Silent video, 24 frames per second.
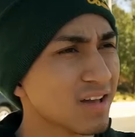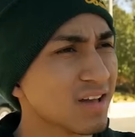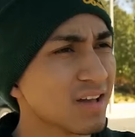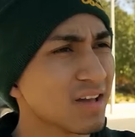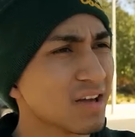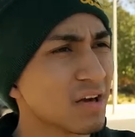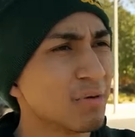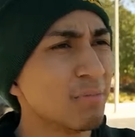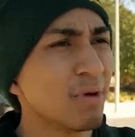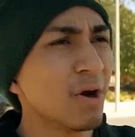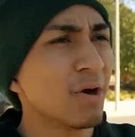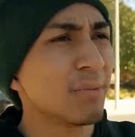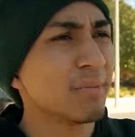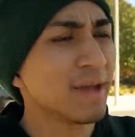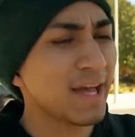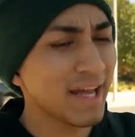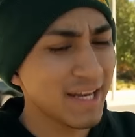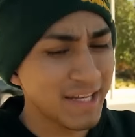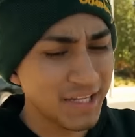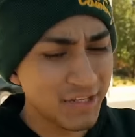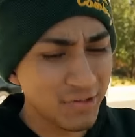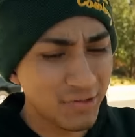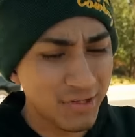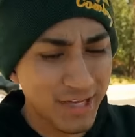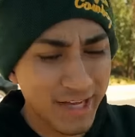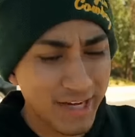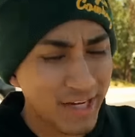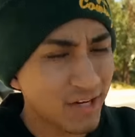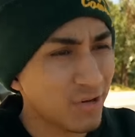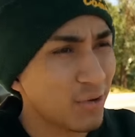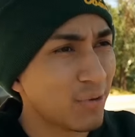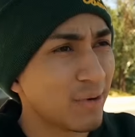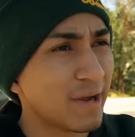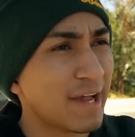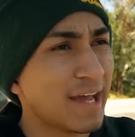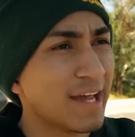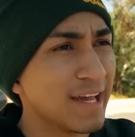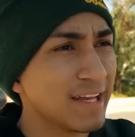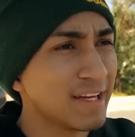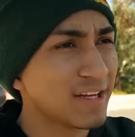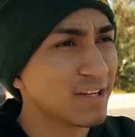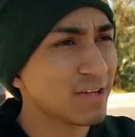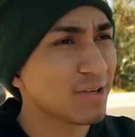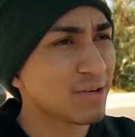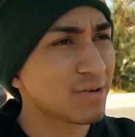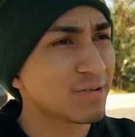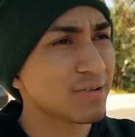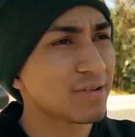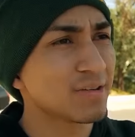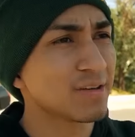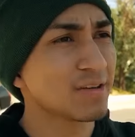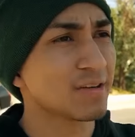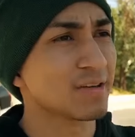Come on, man, you can't go any lower.